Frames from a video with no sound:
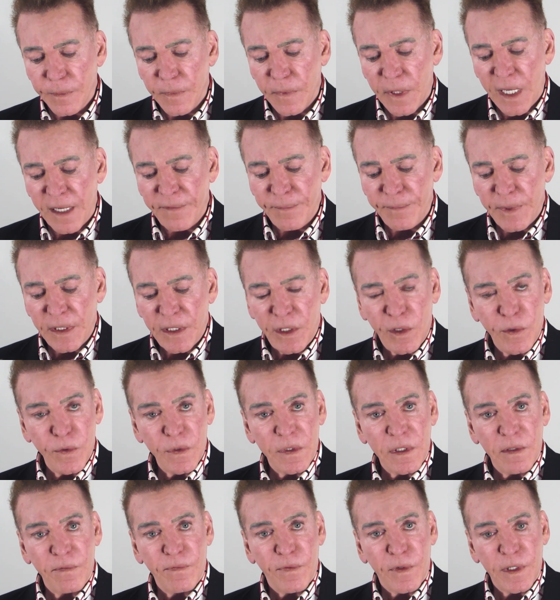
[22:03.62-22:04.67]
I've been
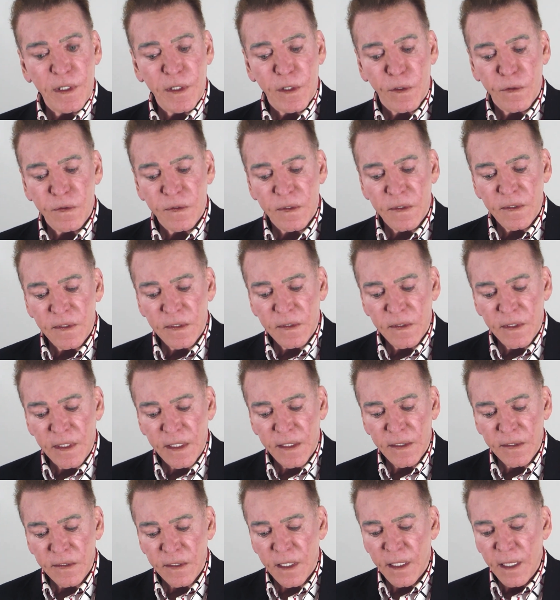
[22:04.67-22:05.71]
using for years, is
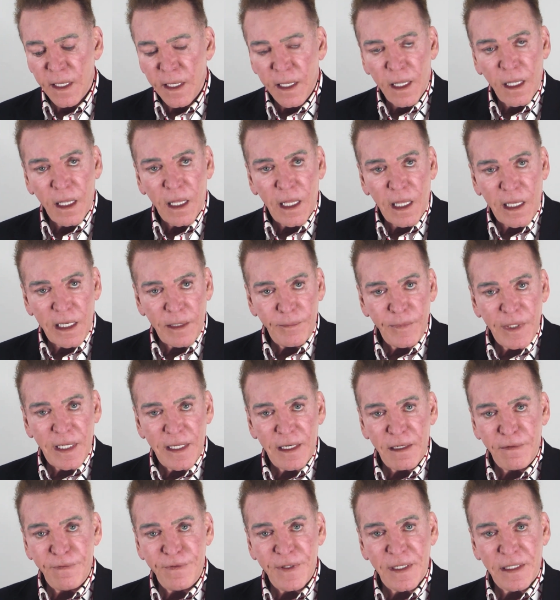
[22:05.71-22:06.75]
this. I am not
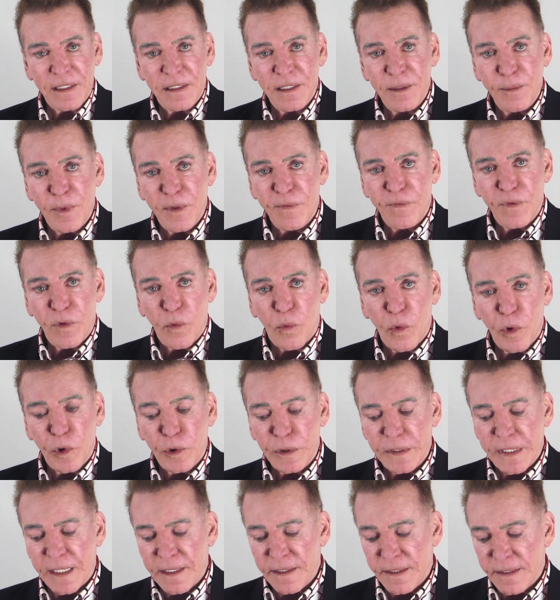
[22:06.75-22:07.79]
a victim of the
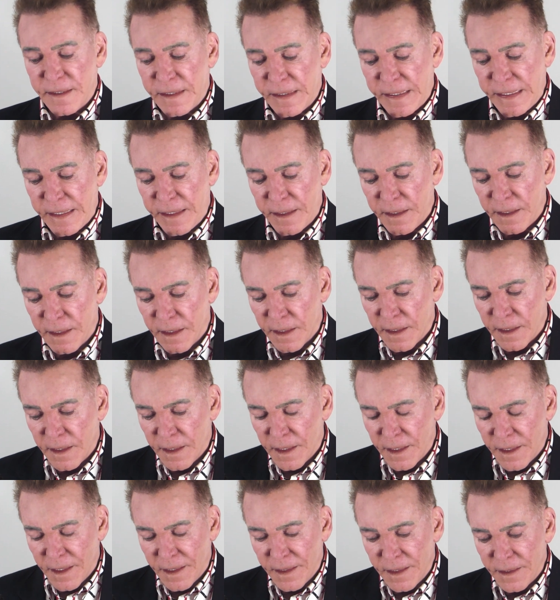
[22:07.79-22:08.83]
world I see.
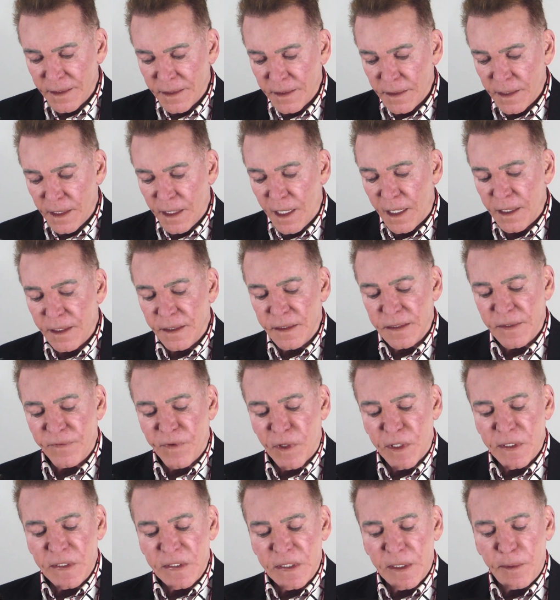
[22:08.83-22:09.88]
Uh, it's a
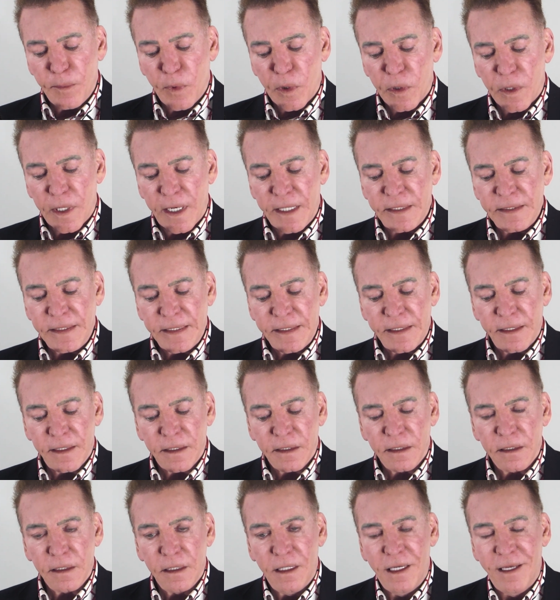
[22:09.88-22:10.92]
very similar idea.
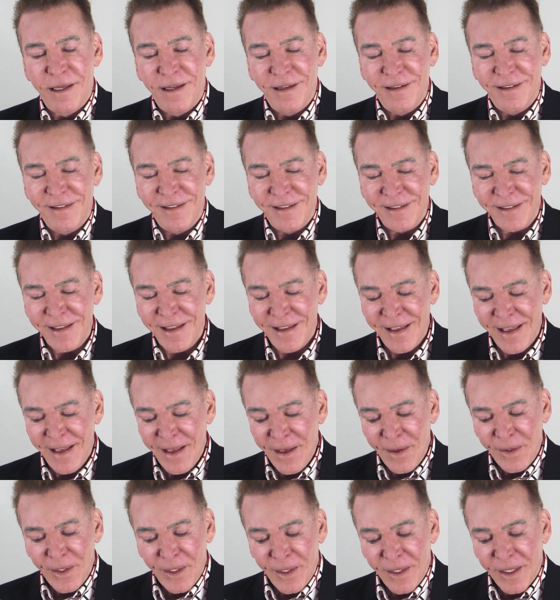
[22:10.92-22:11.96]

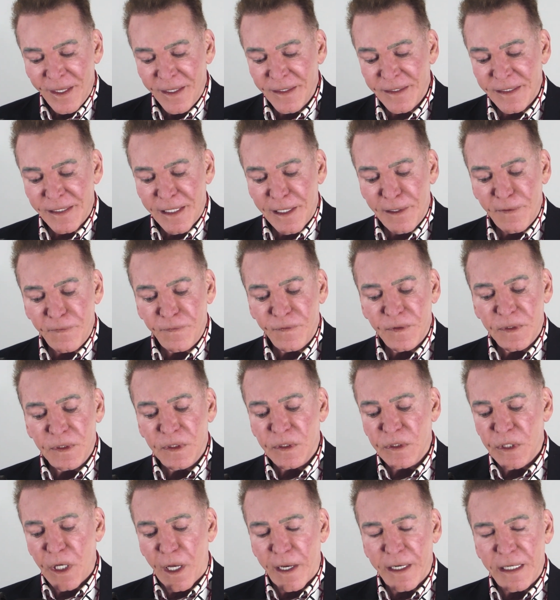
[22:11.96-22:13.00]
Instead of
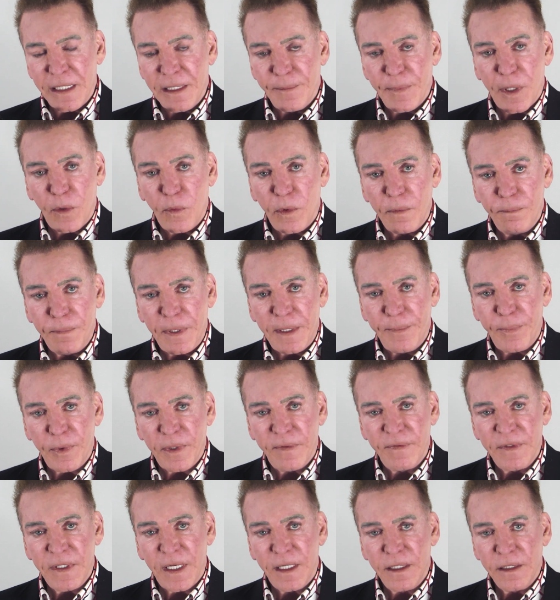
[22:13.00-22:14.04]
talking about what people
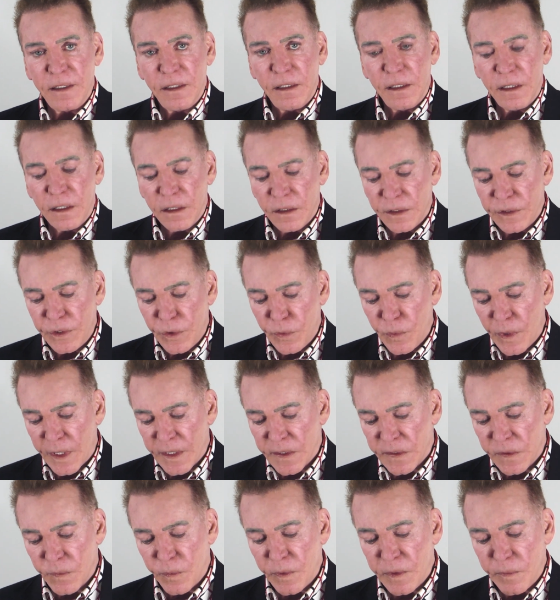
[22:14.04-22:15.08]
have done to
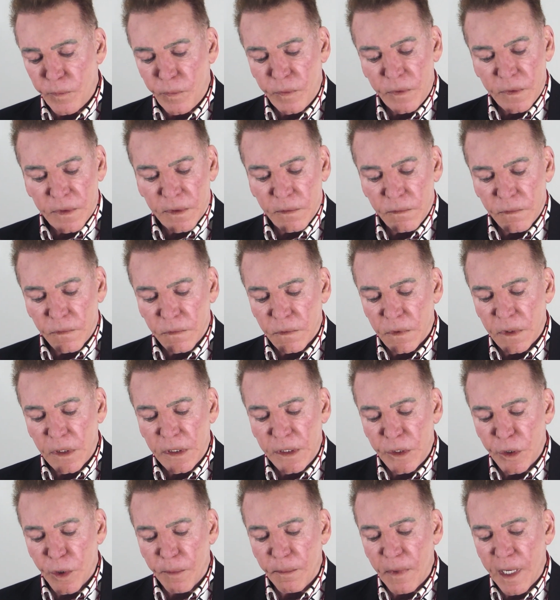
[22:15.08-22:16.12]
us, we, we,
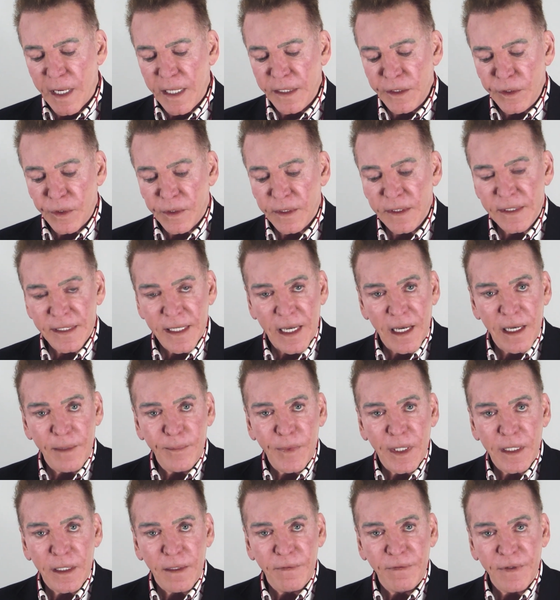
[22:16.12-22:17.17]
in your mind you could say, I'm
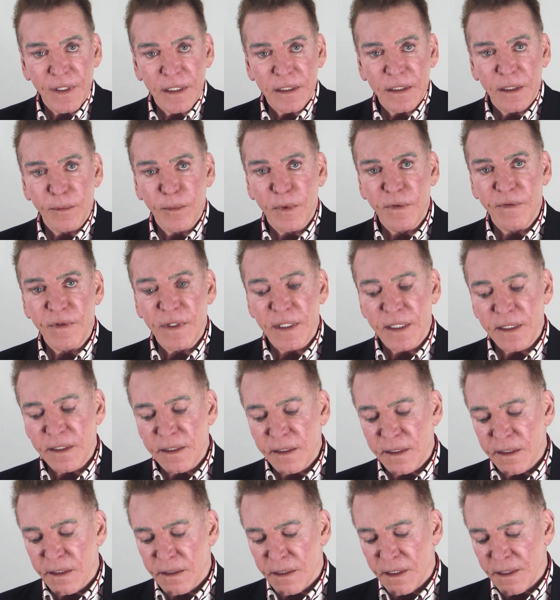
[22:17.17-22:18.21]
not a victim of
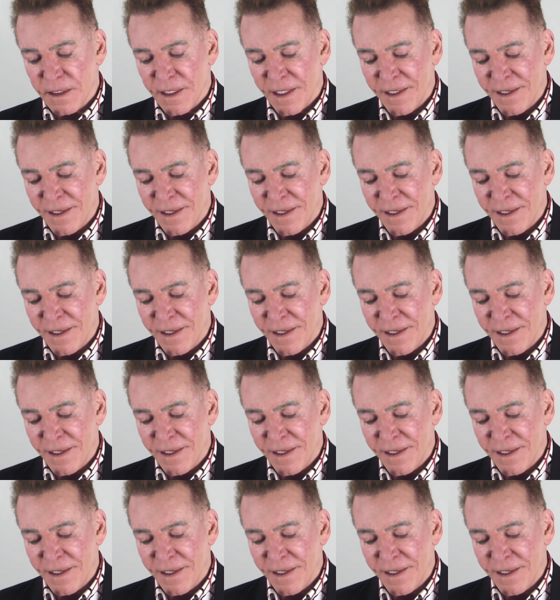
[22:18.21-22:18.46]
this.